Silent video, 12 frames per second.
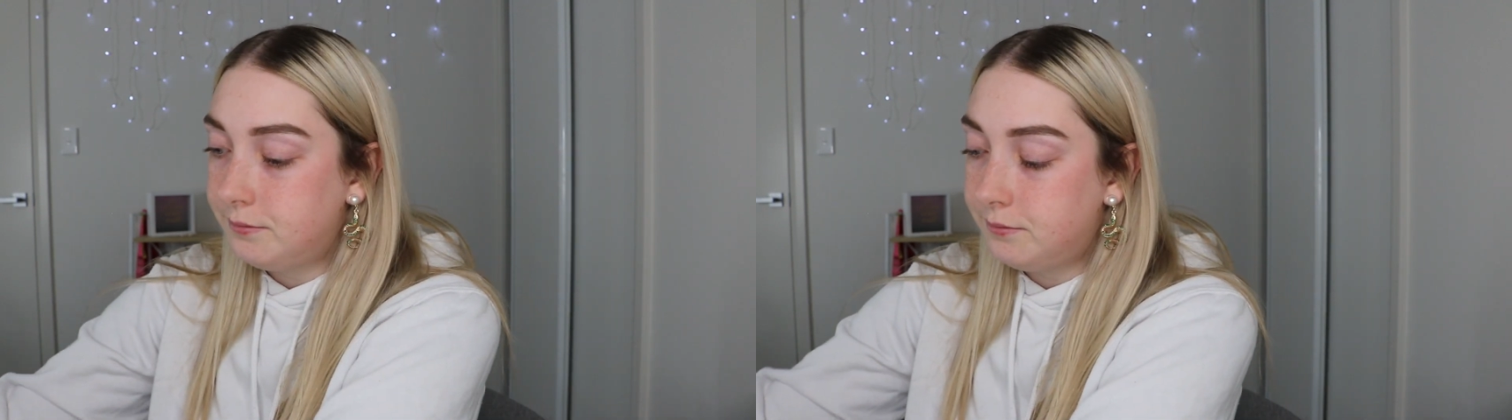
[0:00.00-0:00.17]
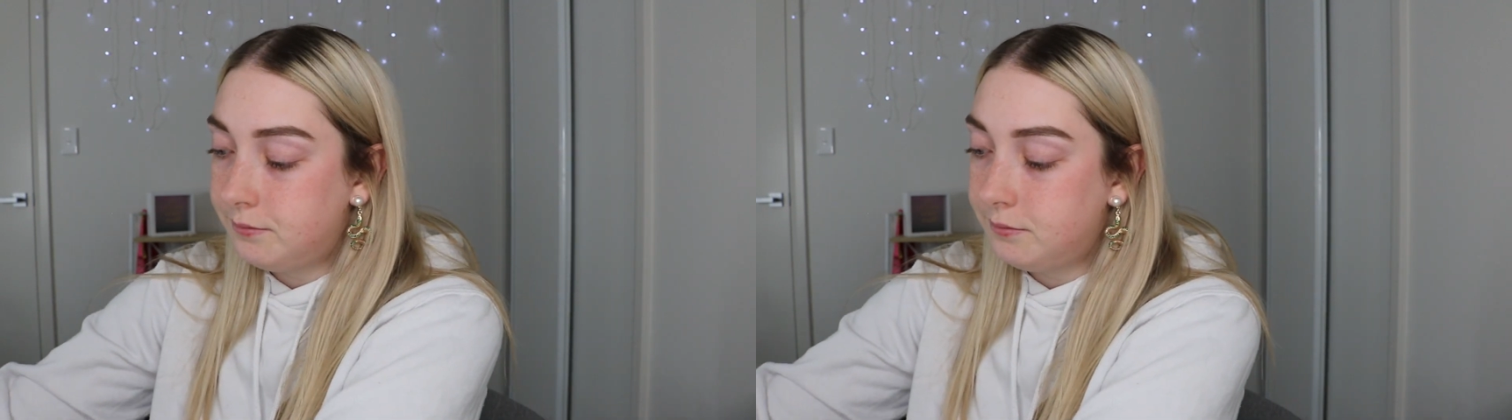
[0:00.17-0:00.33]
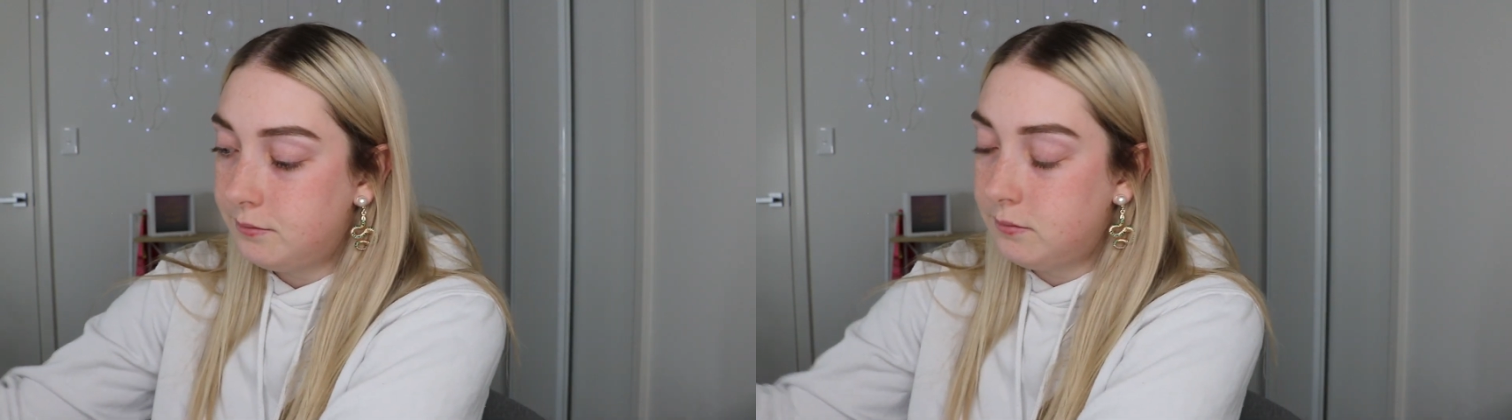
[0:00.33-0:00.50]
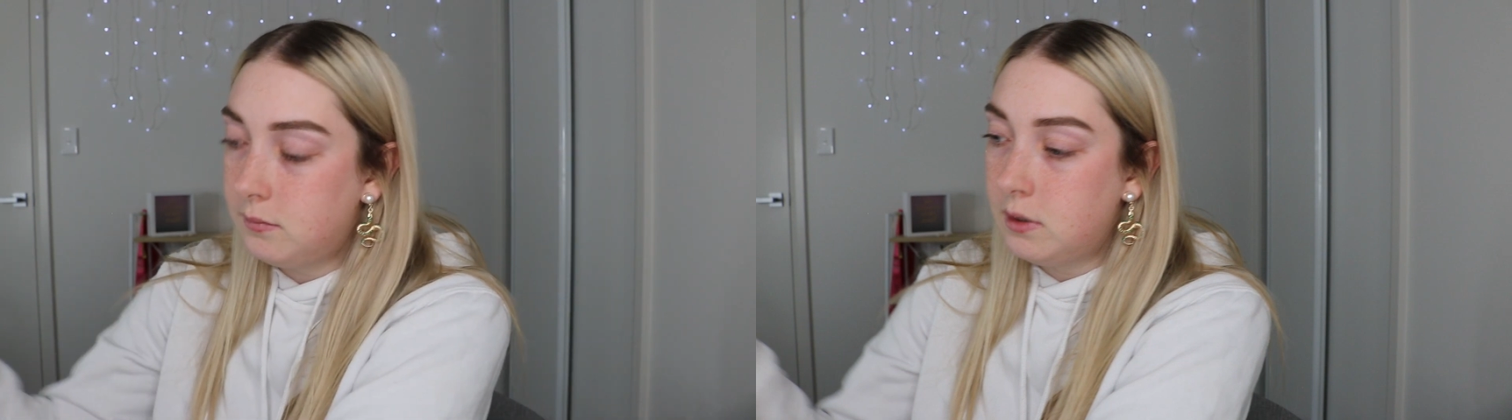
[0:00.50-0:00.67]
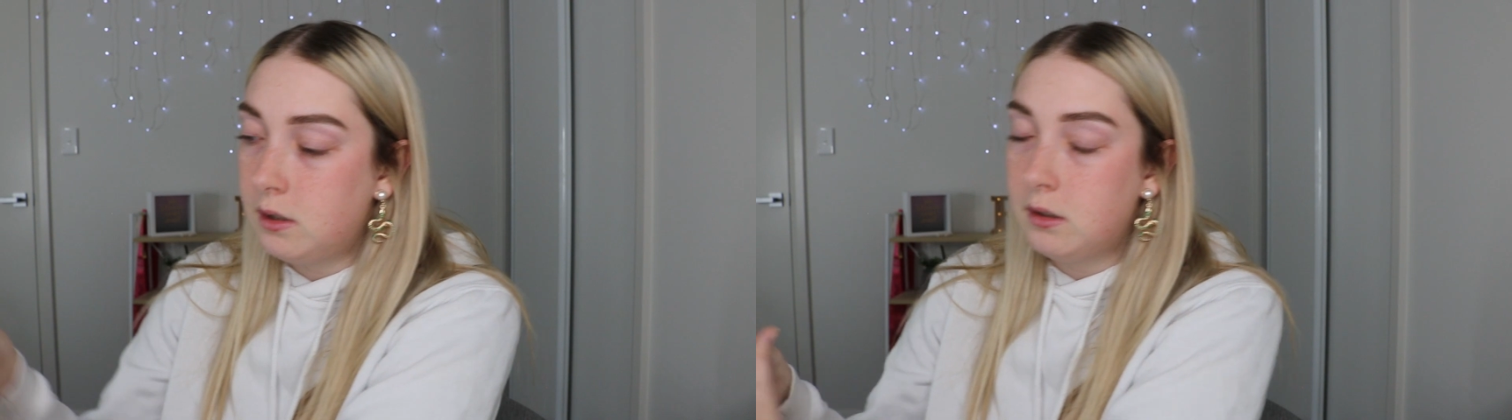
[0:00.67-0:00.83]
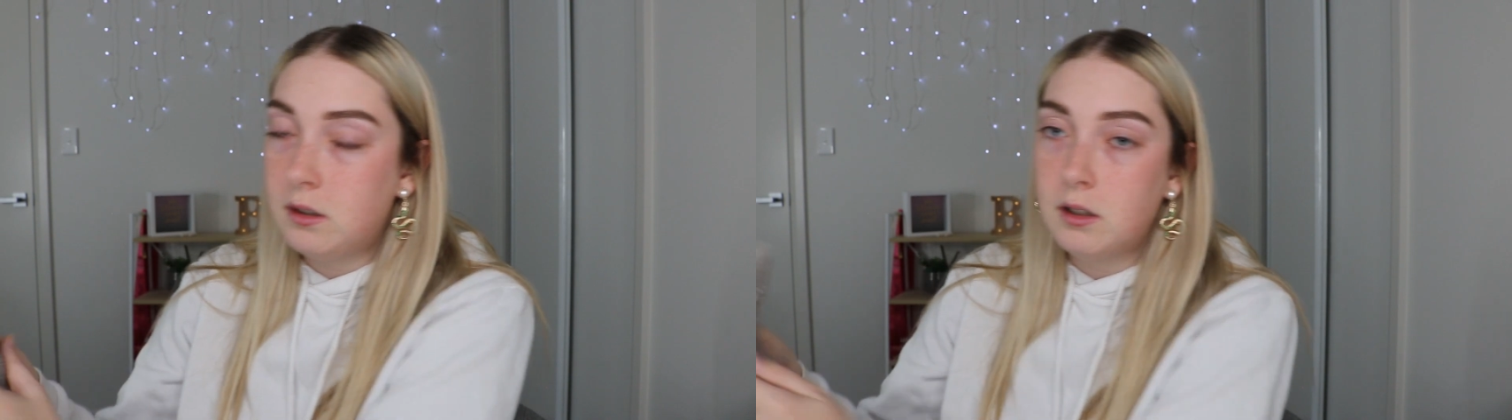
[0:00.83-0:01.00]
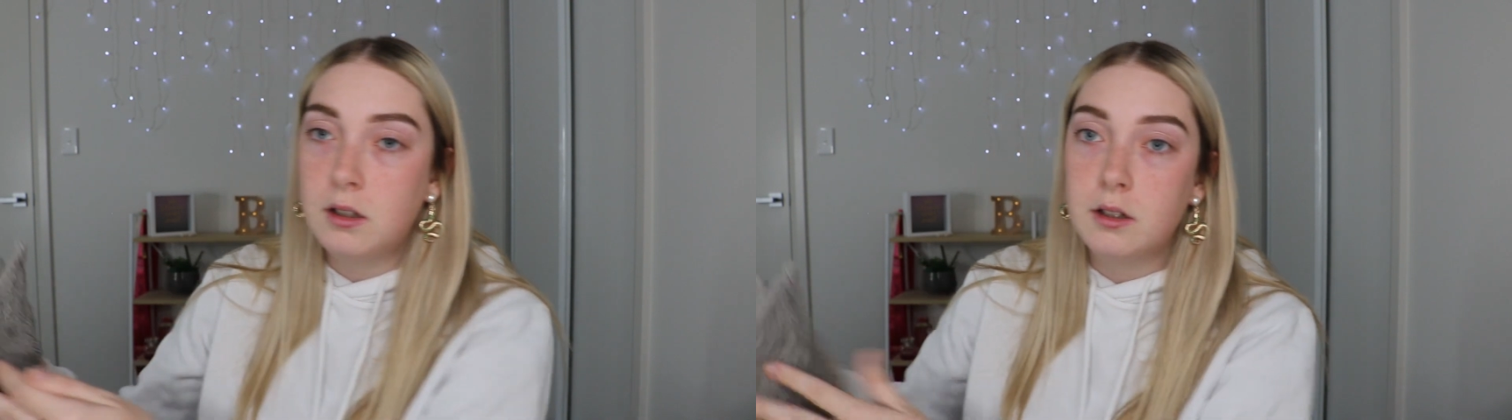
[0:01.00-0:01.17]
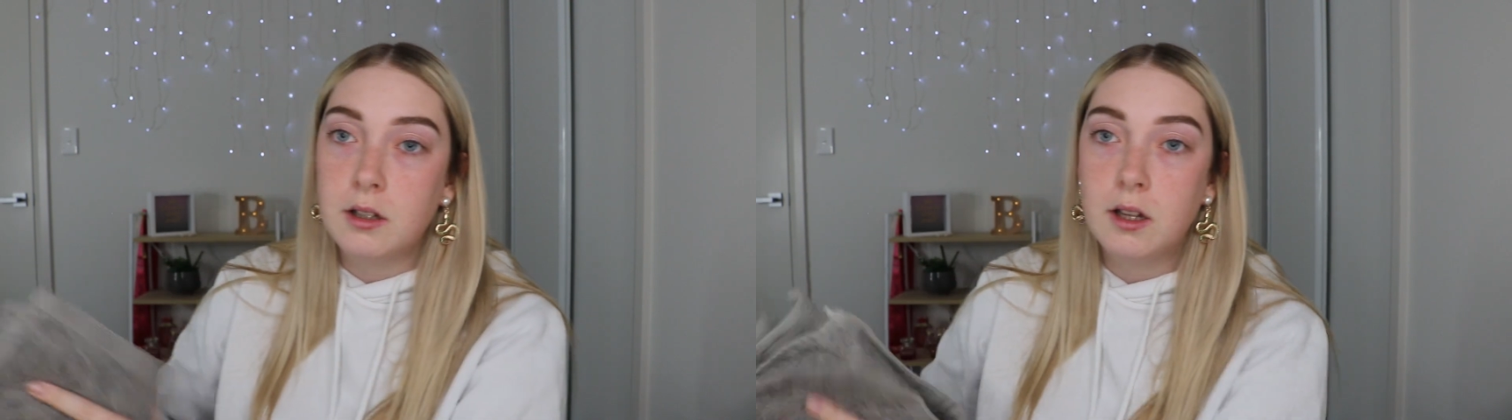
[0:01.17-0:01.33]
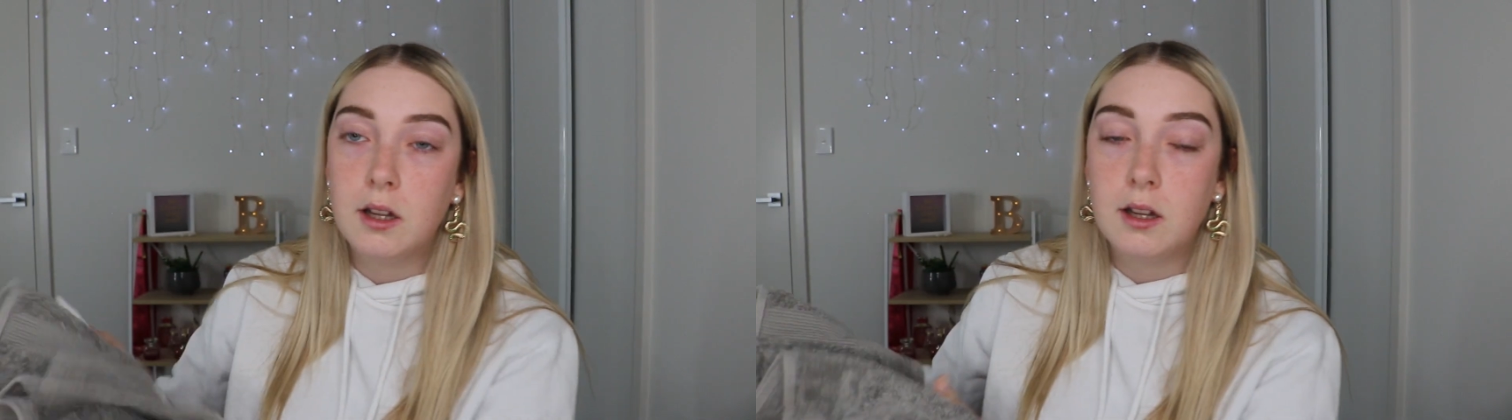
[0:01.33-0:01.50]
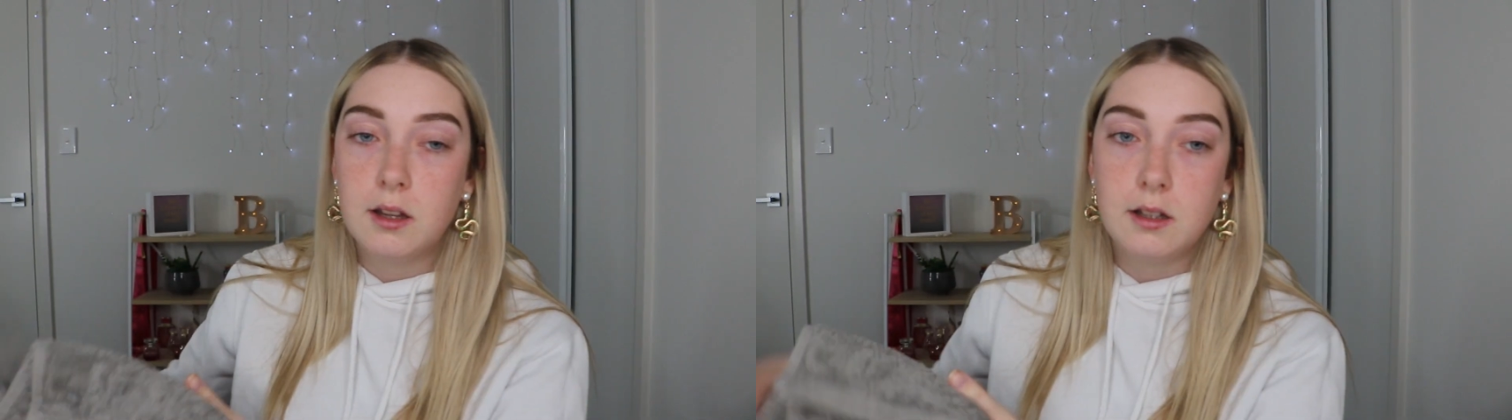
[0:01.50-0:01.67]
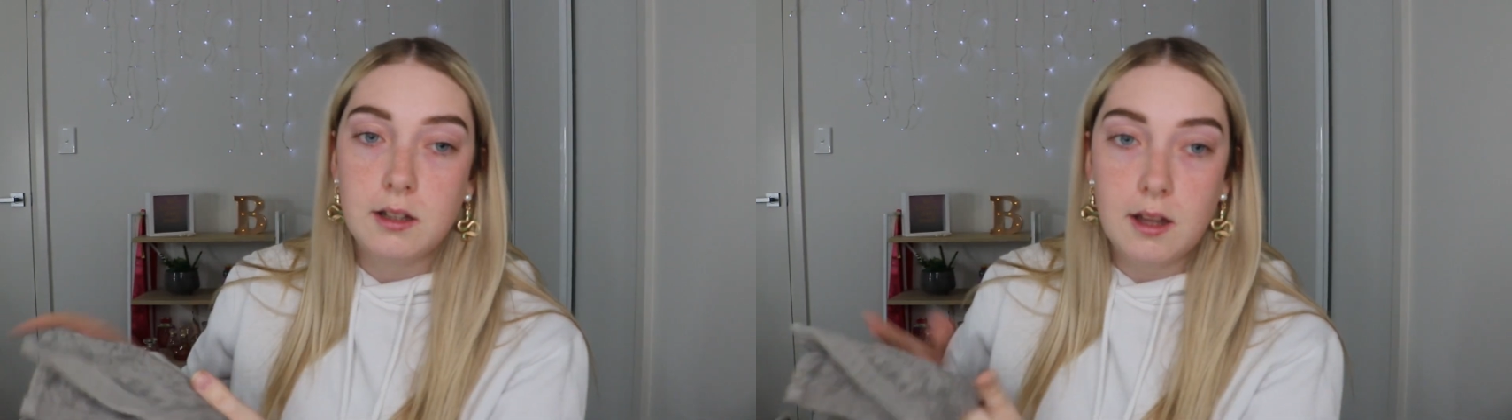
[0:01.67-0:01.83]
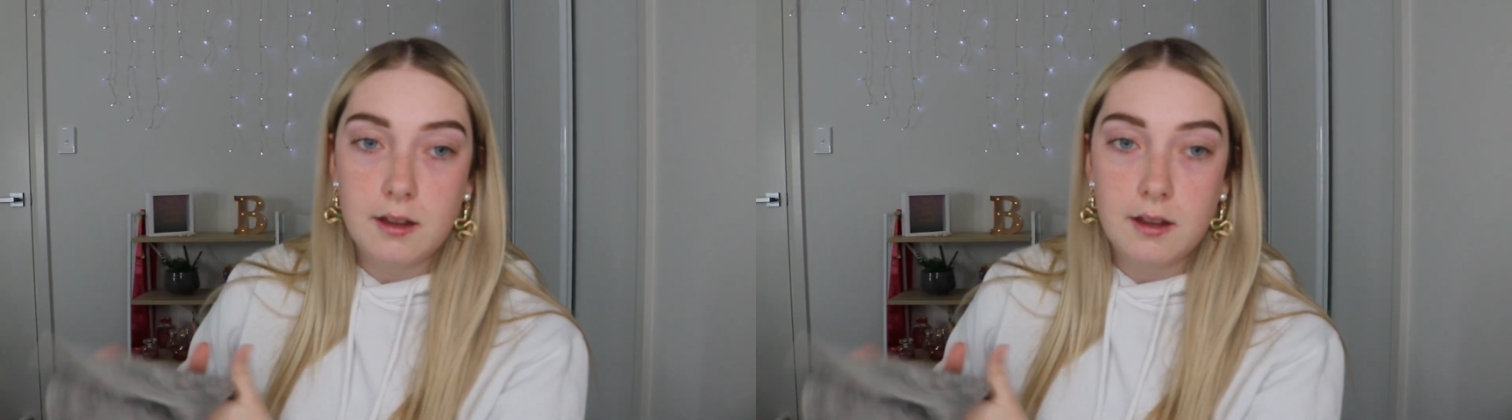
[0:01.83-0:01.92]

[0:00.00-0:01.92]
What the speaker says: now